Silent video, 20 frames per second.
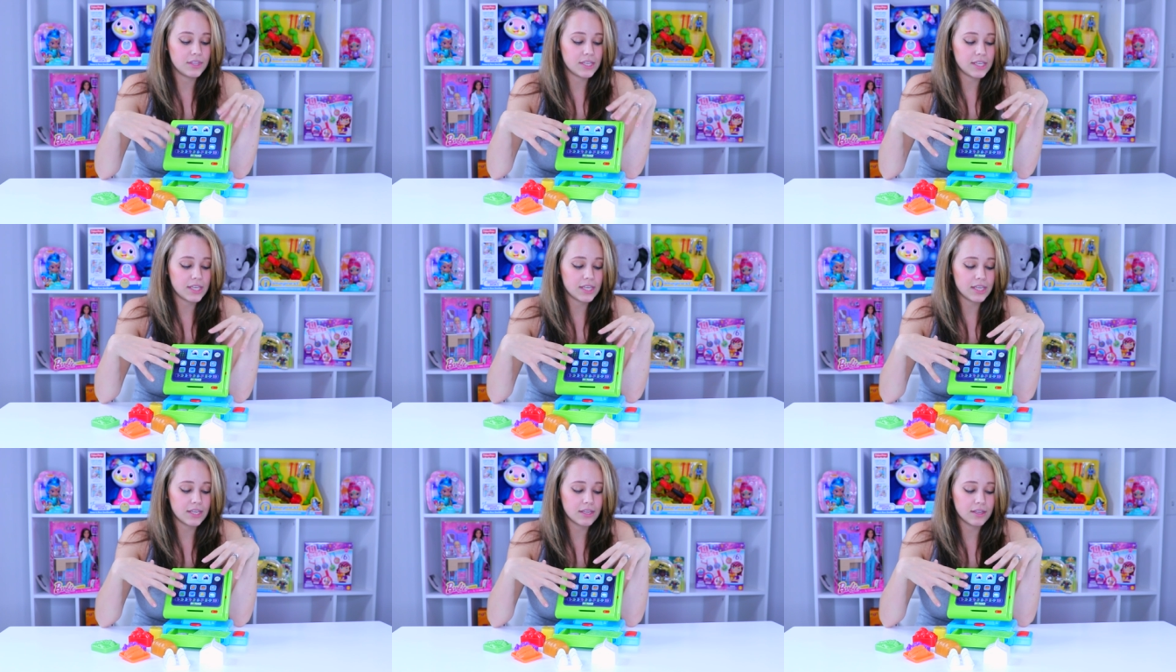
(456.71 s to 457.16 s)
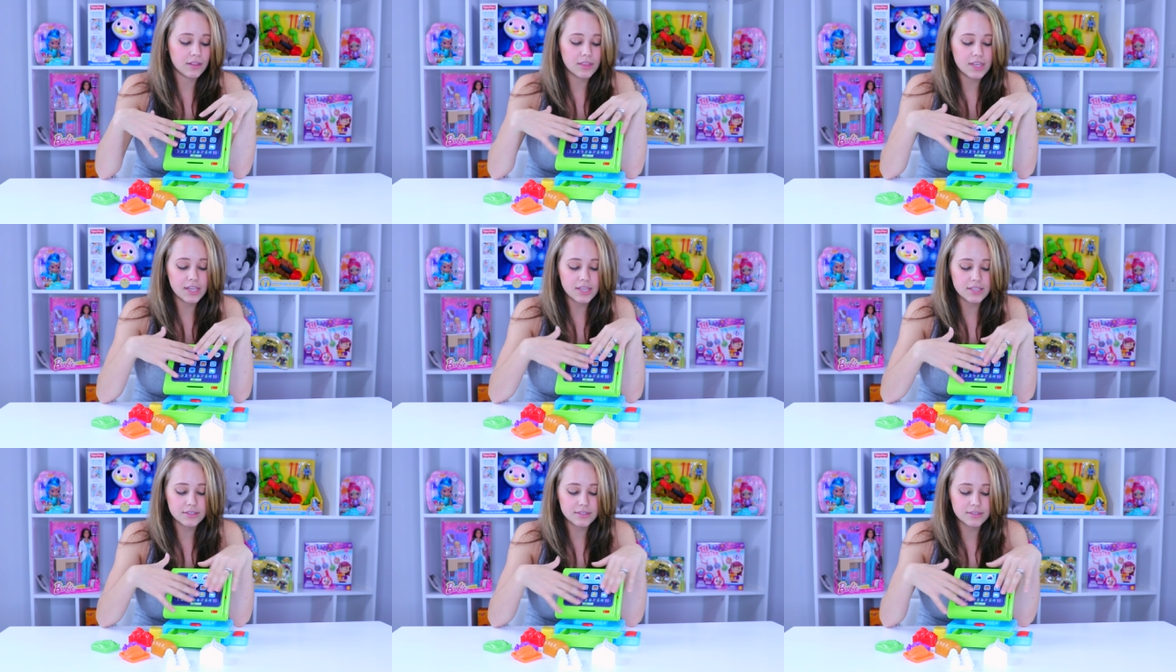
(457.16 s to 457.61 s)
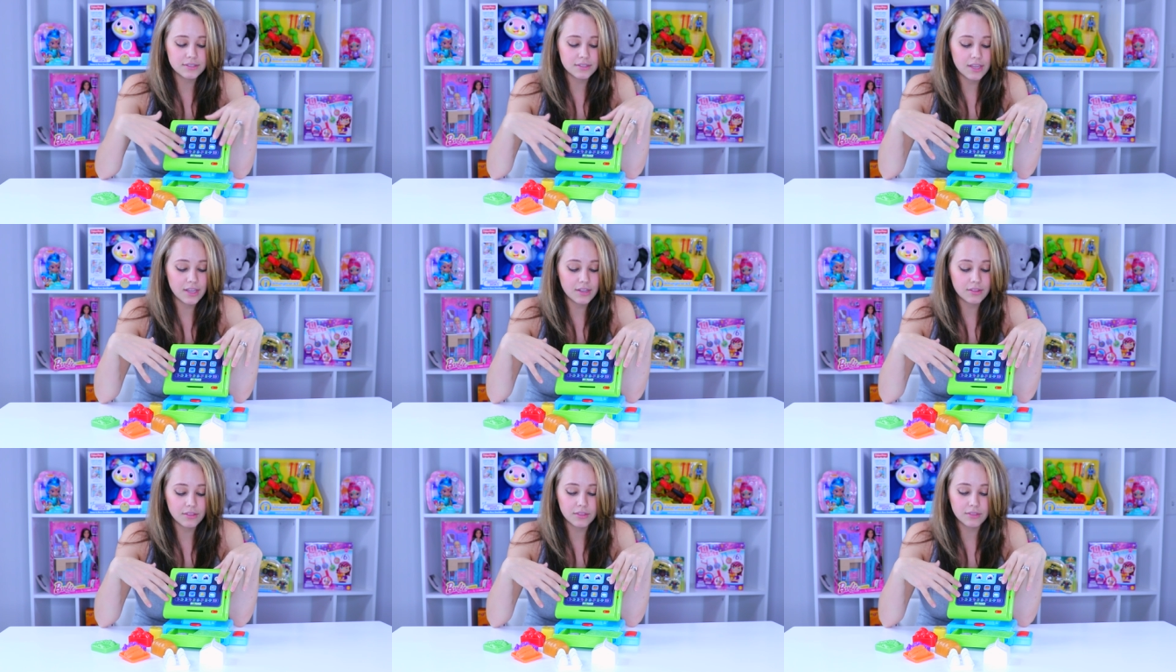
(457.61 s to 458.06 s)
the things
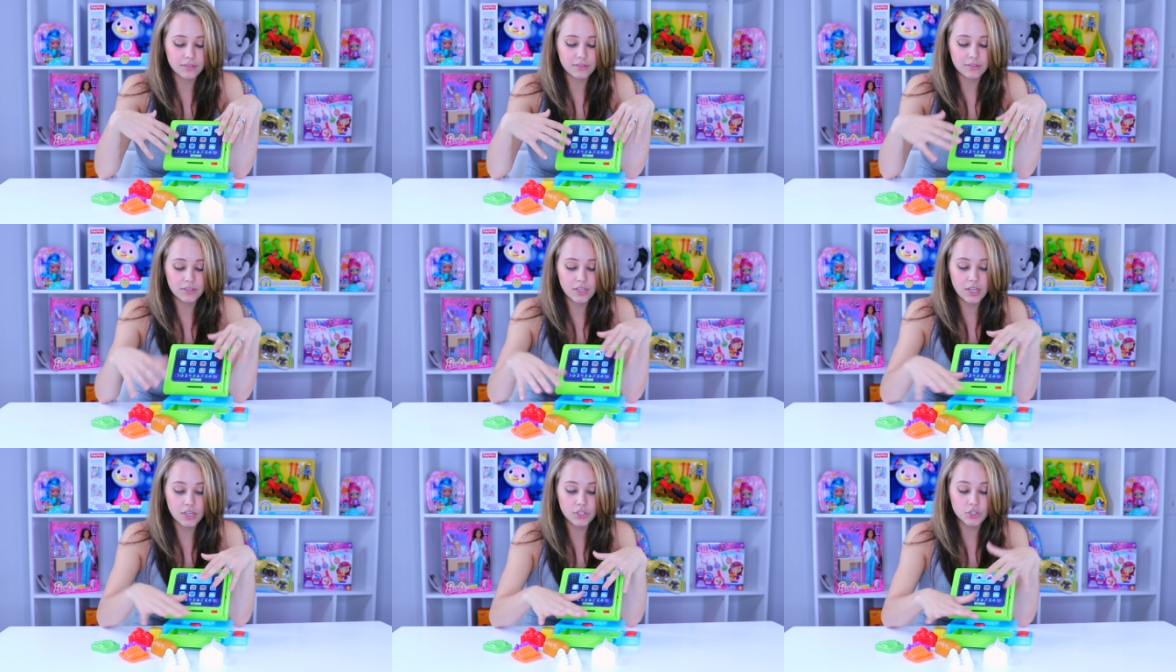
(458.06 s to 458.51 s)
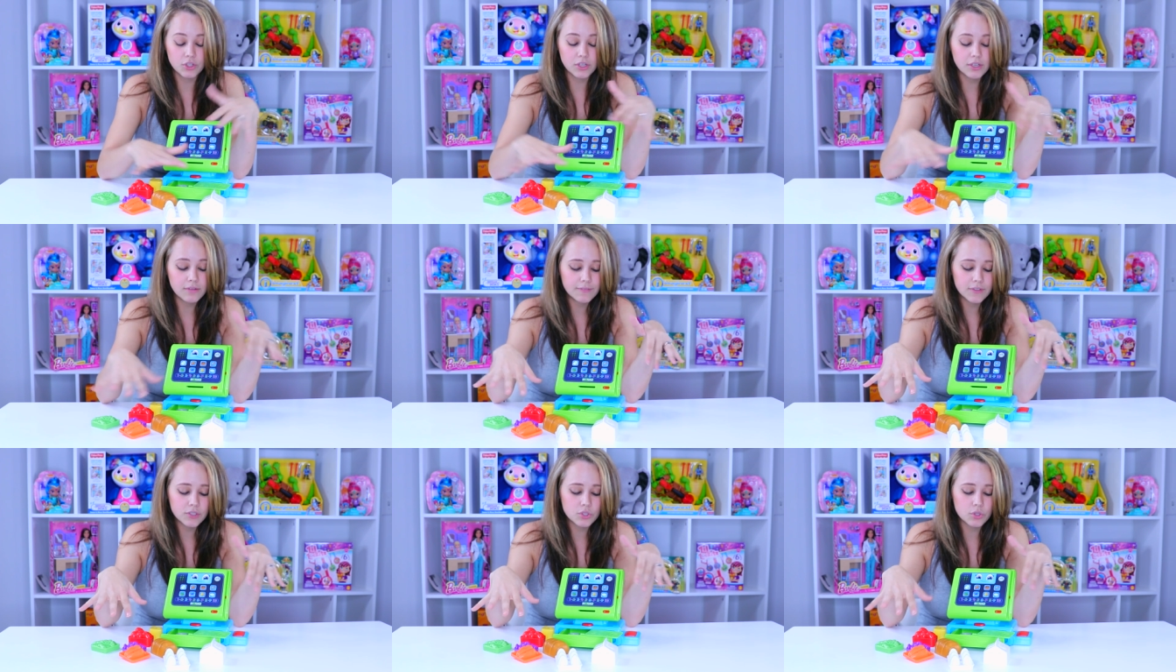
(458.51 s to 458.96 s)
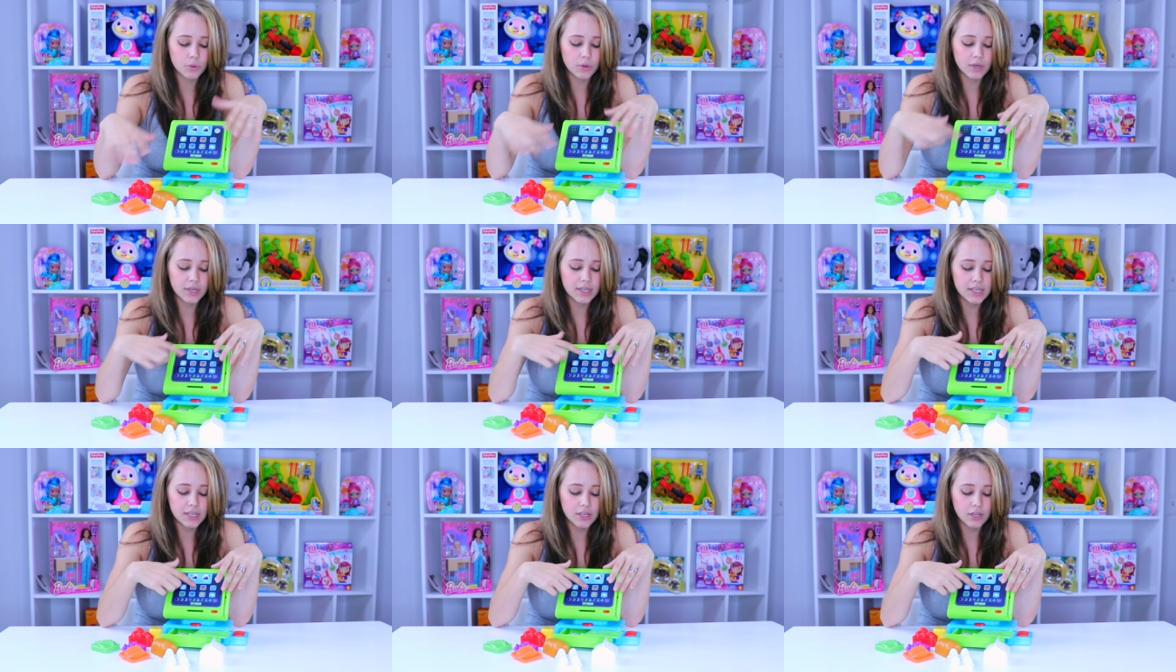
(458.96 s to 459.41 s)
in in your
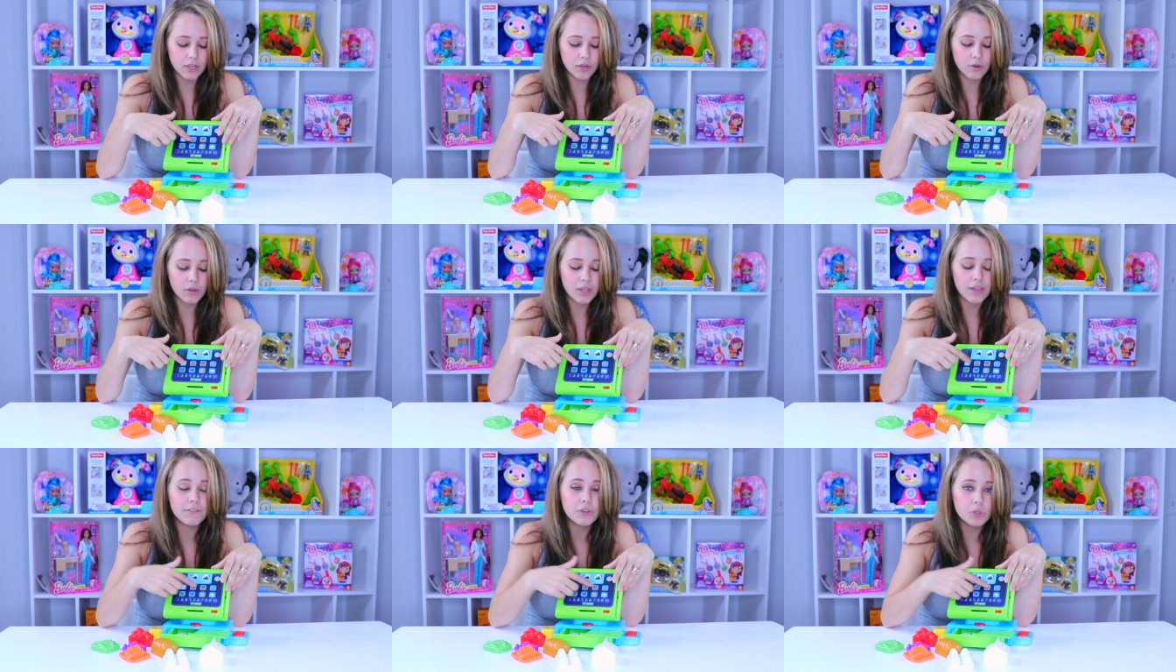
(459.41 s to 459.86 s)
inventory here